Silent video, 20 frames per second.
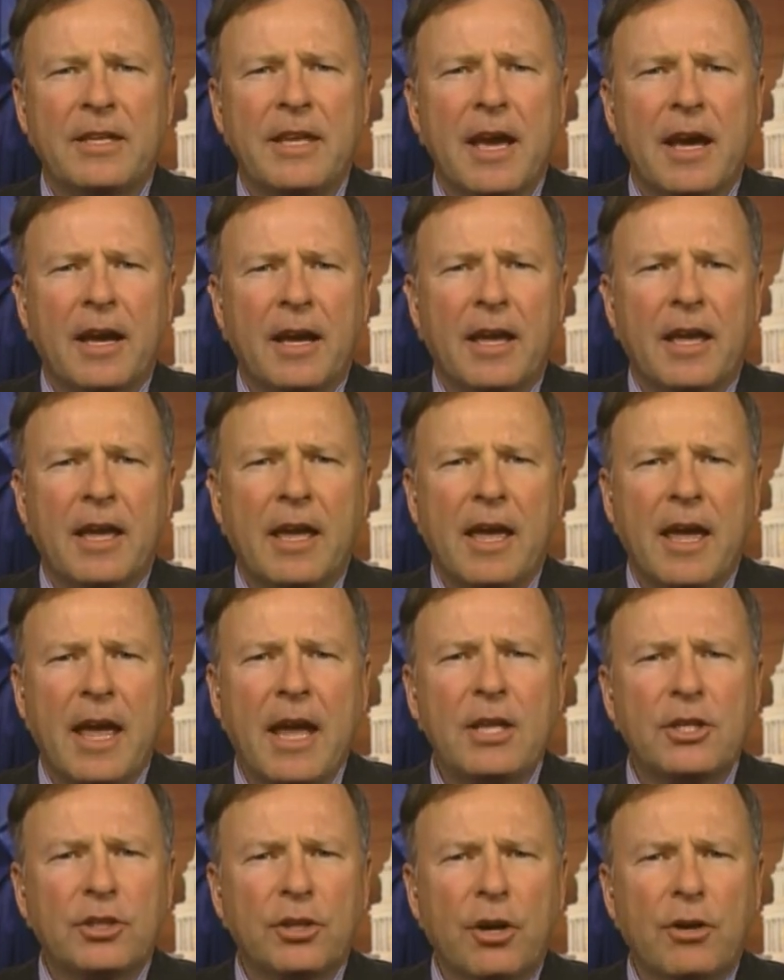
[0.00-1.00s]
Yeah,
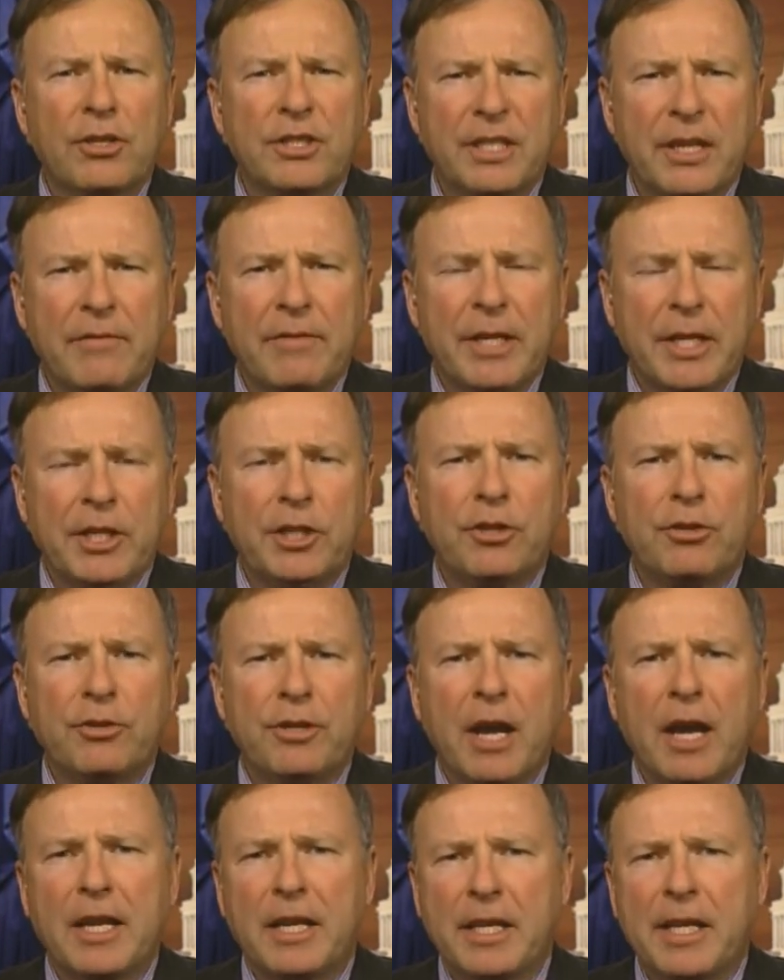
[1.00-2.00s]
H.R.
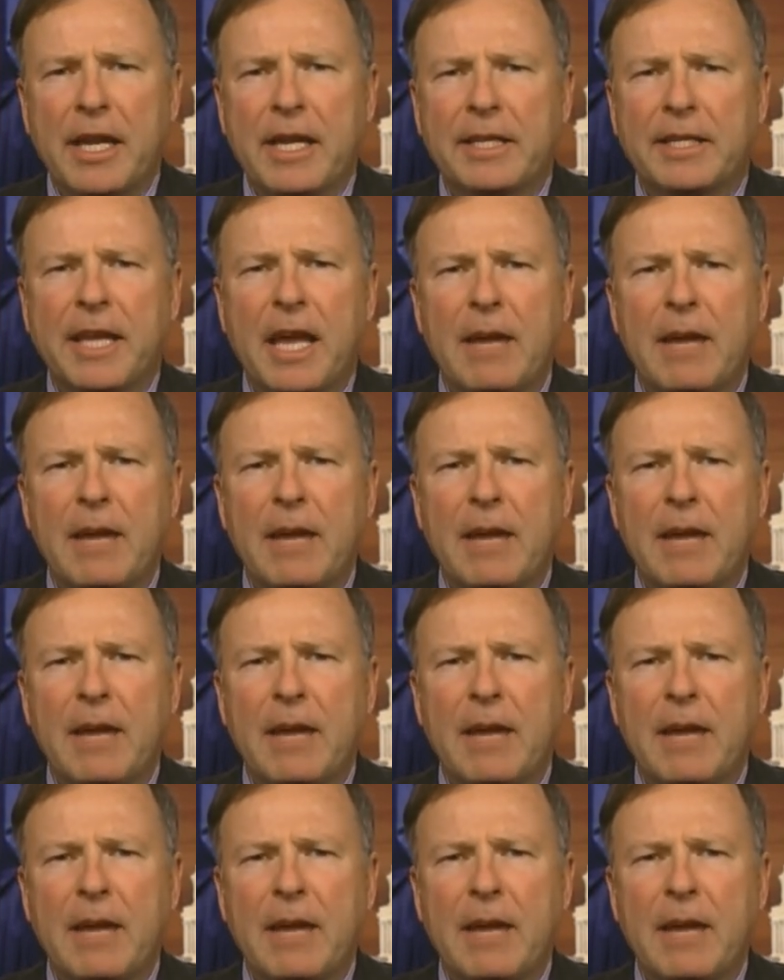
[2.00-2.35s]
7298